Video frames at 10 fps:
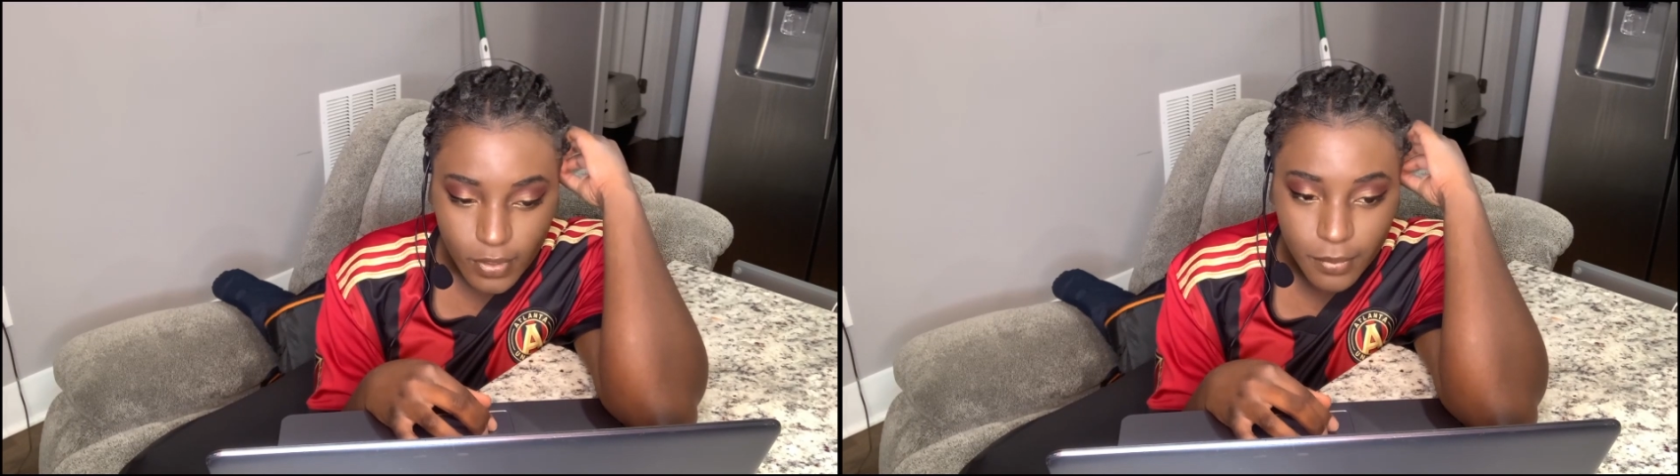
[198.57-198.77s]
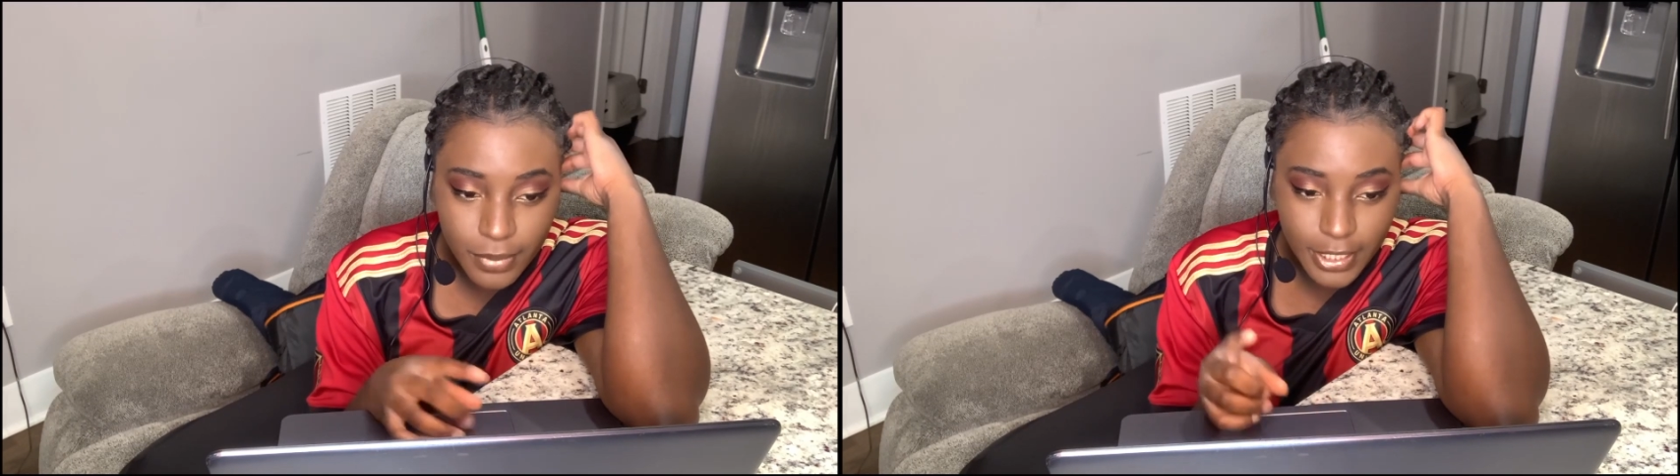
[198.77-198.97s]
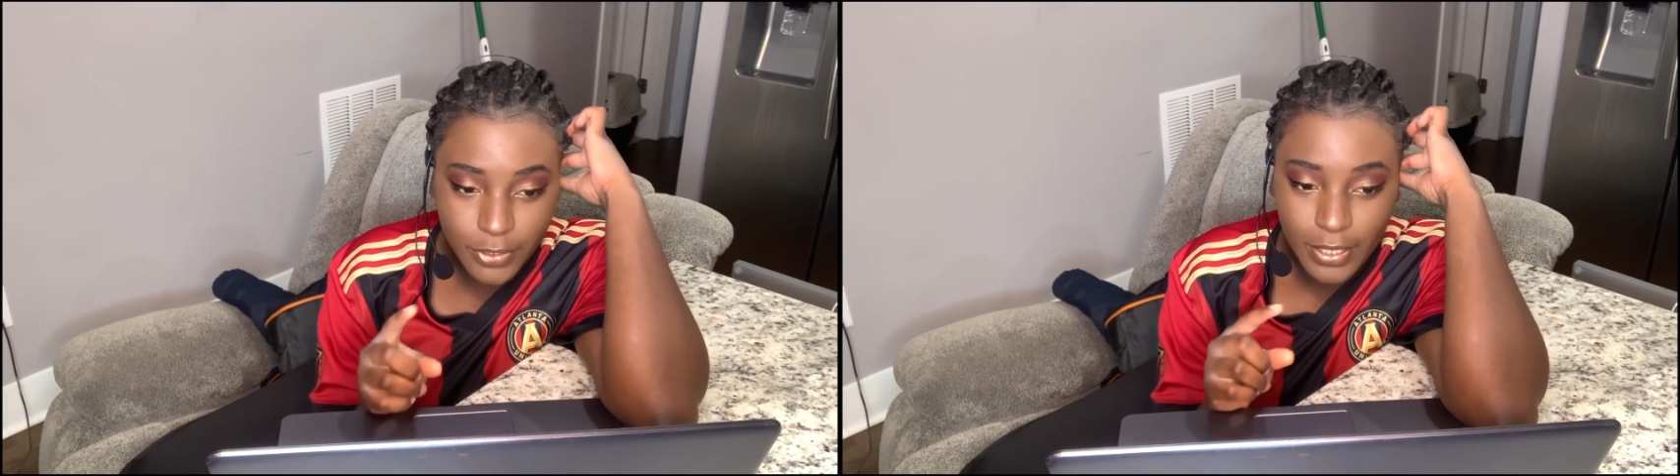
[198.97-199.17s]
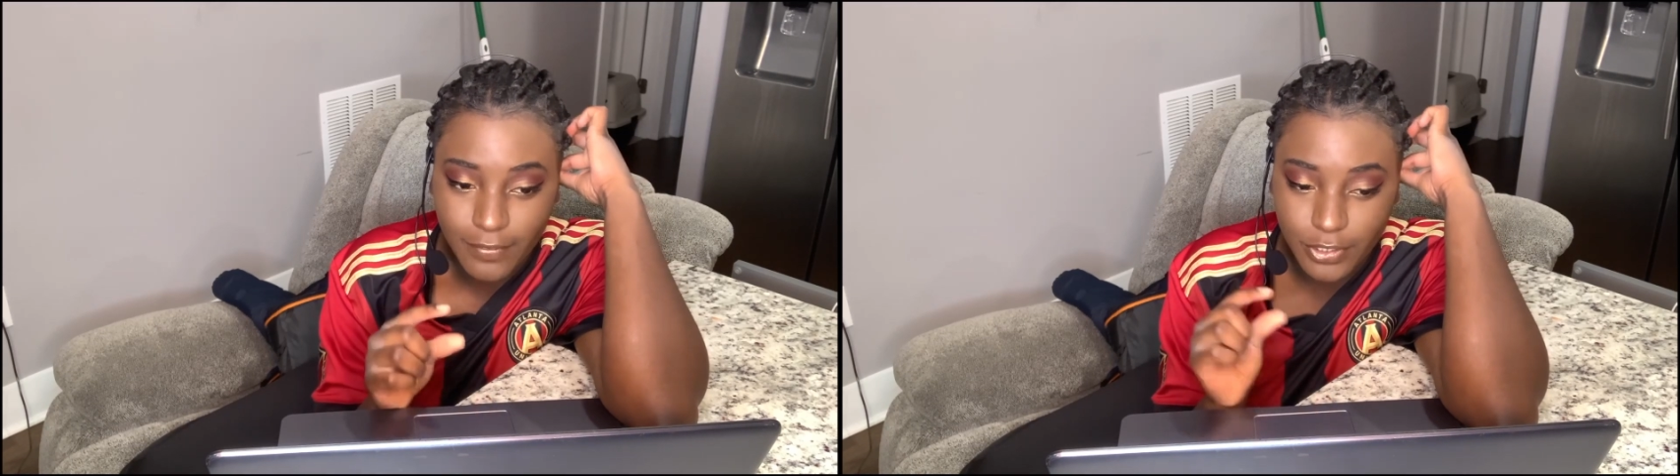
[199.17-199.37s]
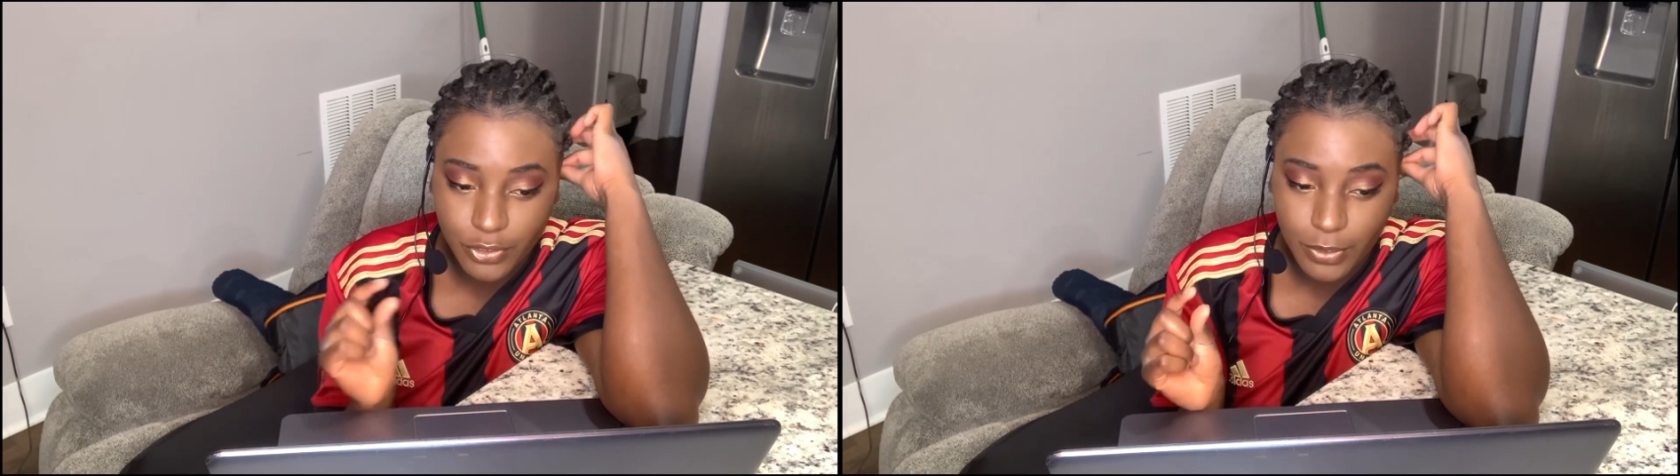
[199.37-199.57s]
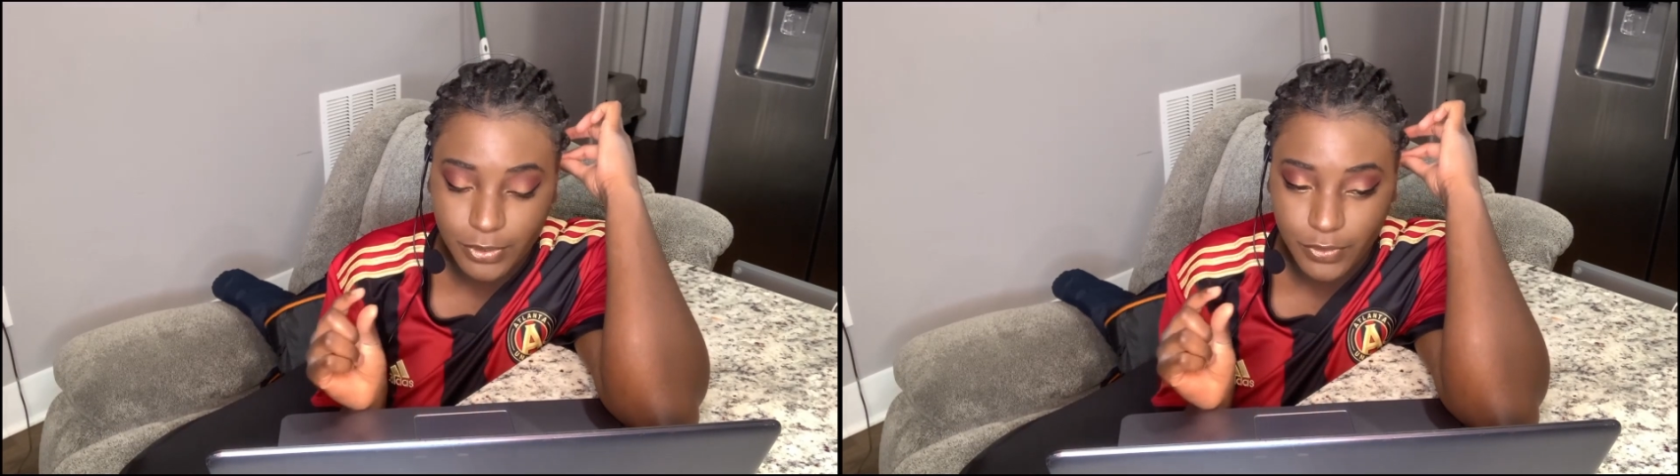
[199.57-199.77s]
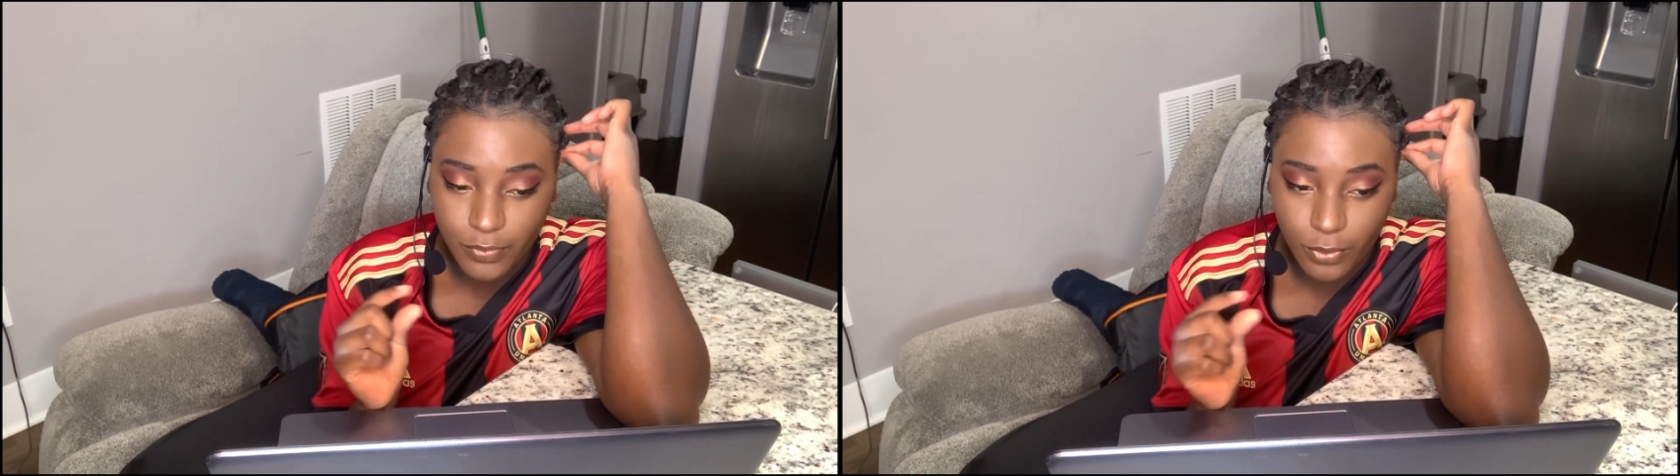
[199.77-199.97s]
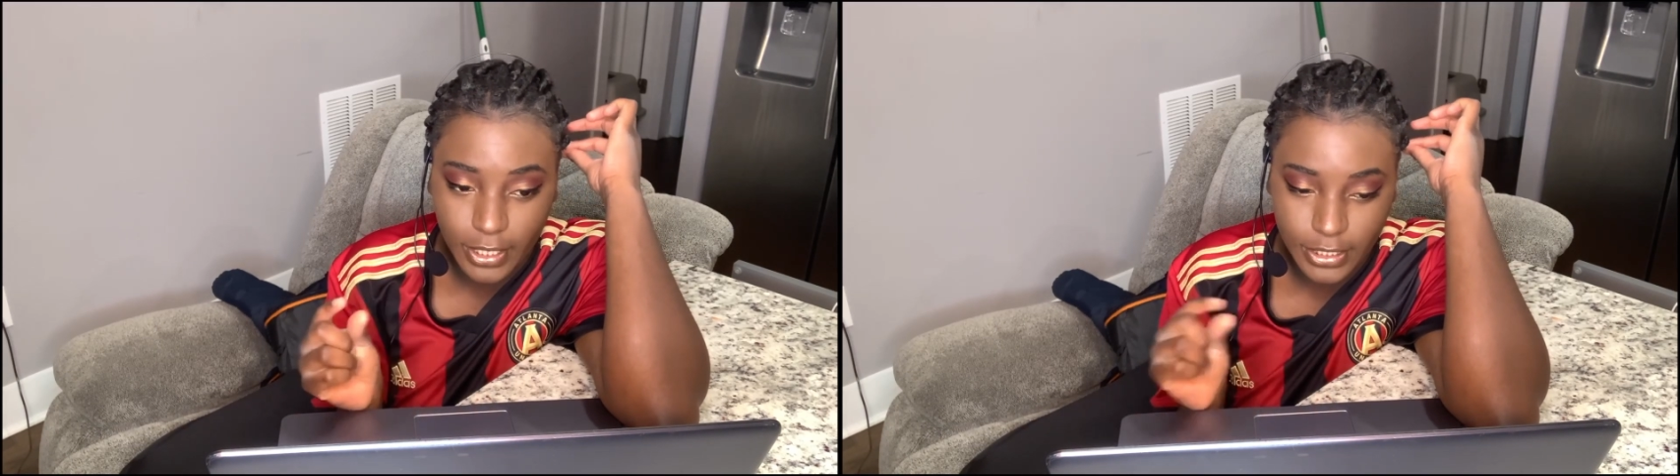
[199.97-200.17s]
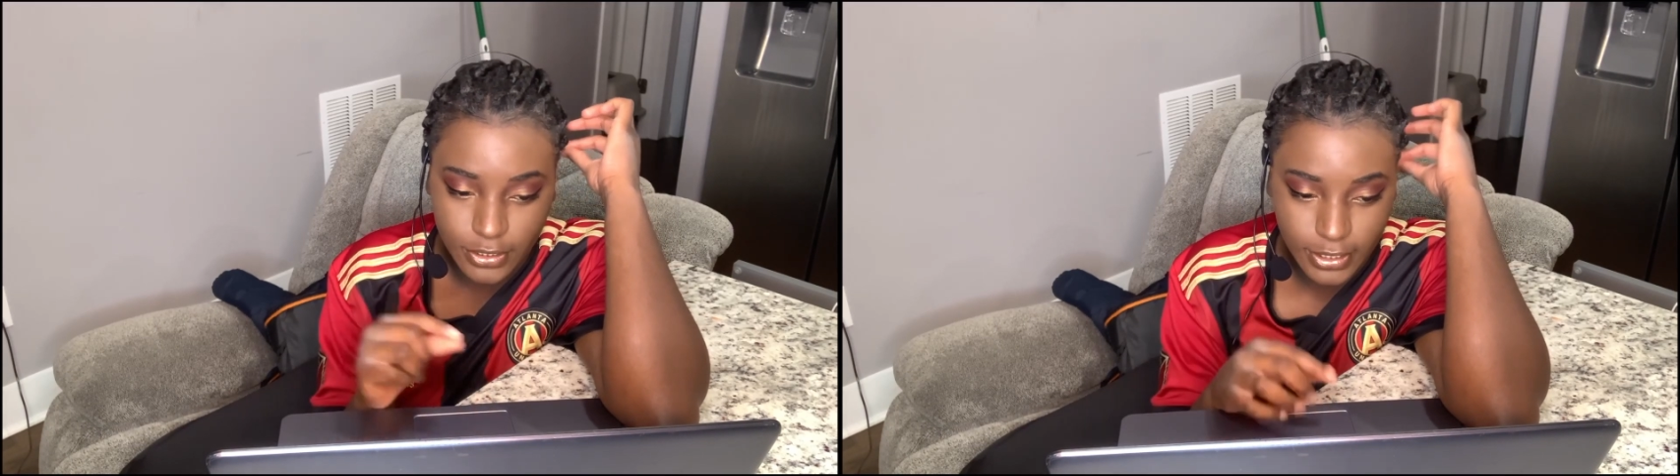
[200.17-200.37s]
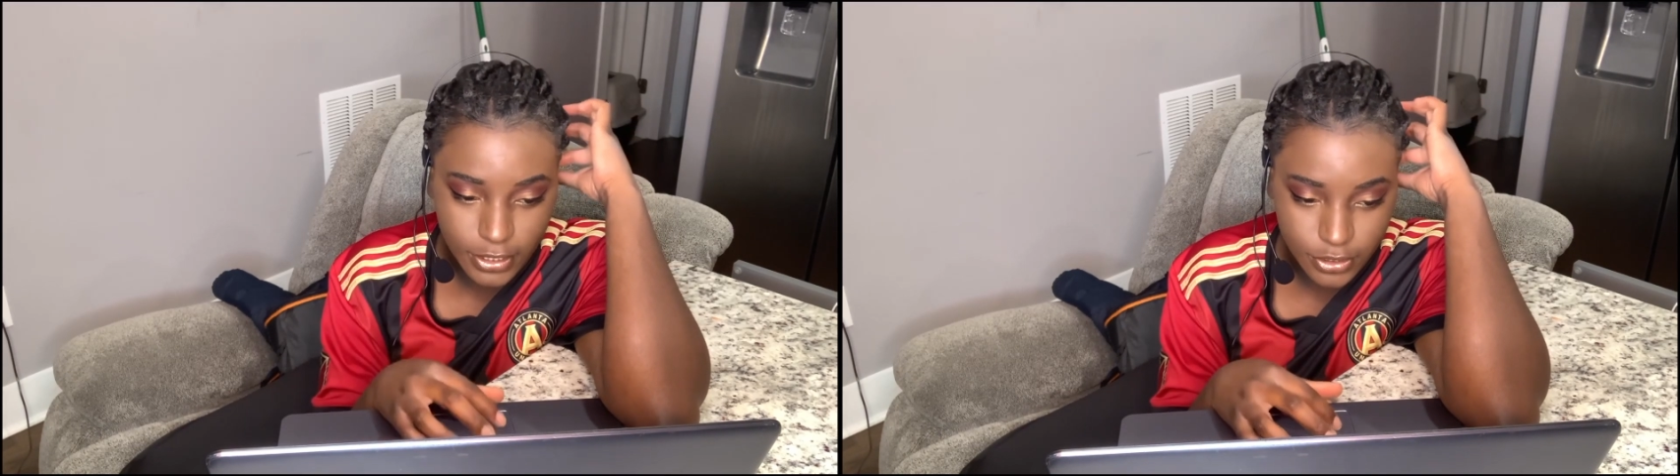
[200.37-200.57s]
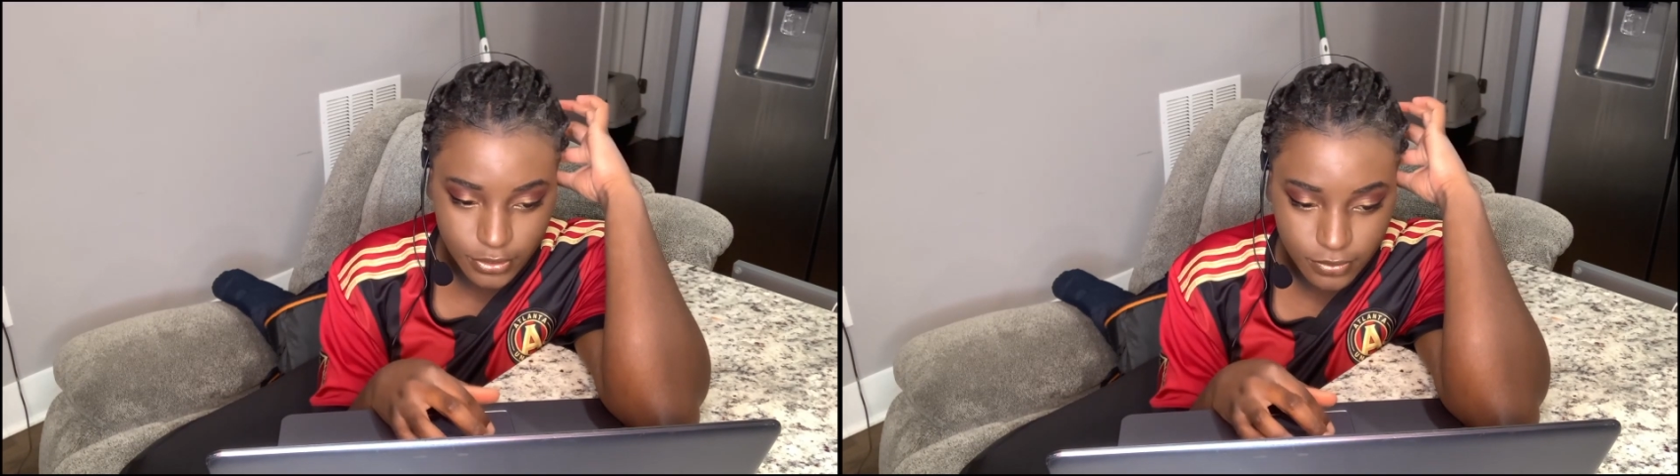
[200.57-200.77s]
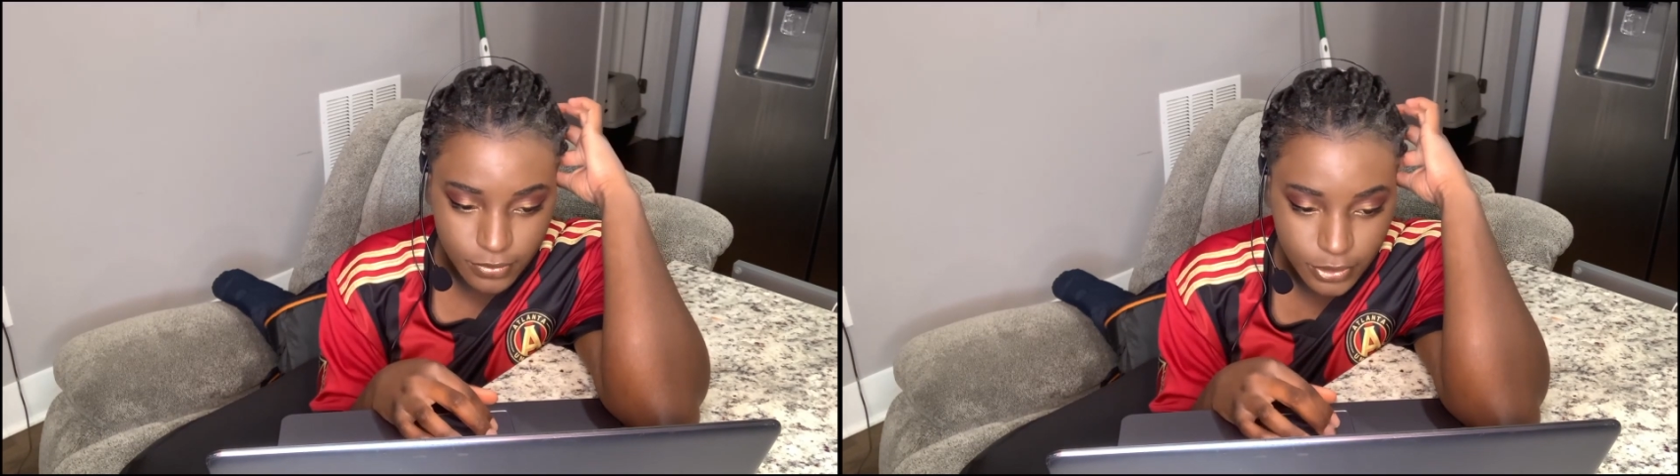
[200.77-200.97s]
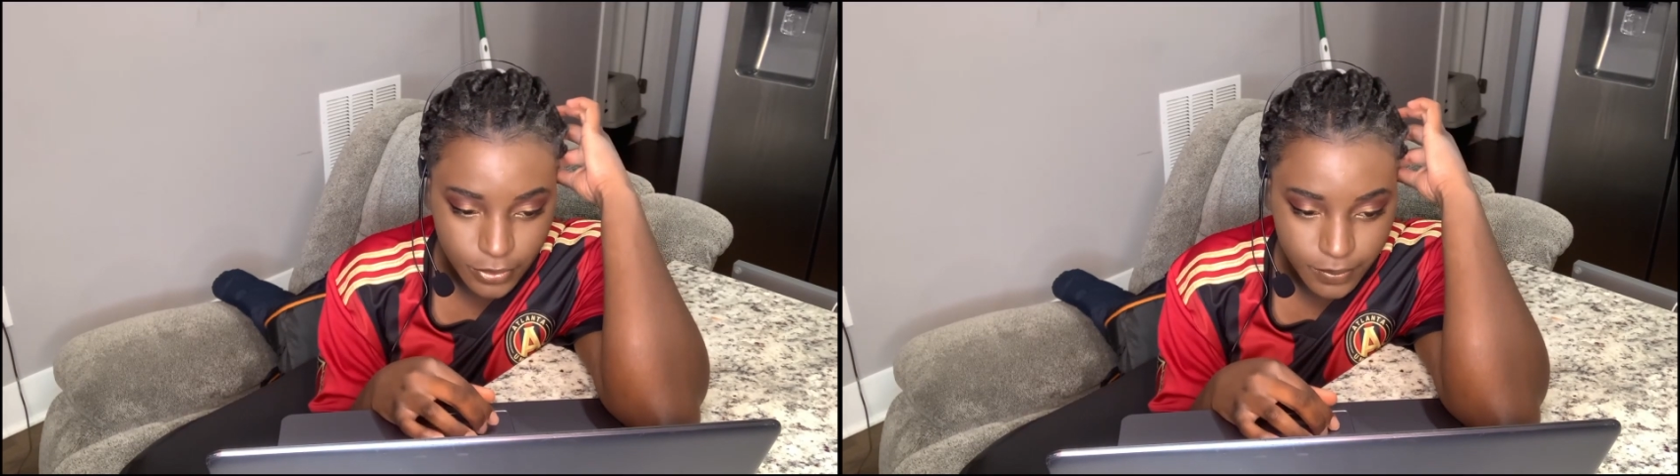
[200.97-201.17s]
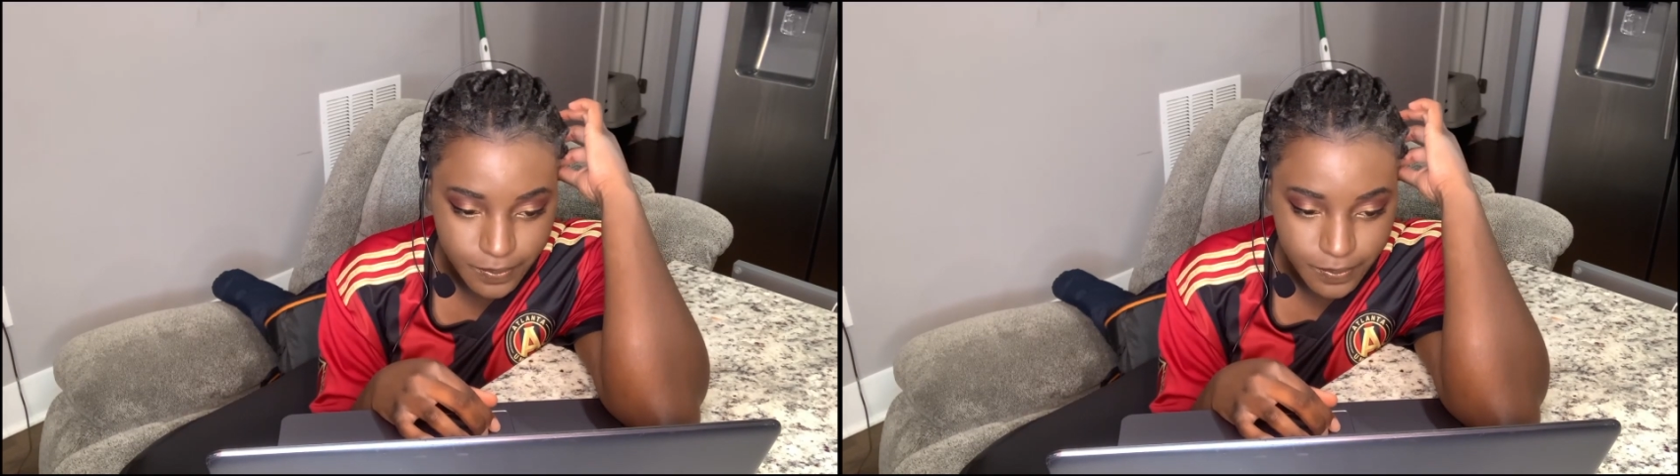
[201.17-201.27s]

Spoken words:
But they do have a description for each section. So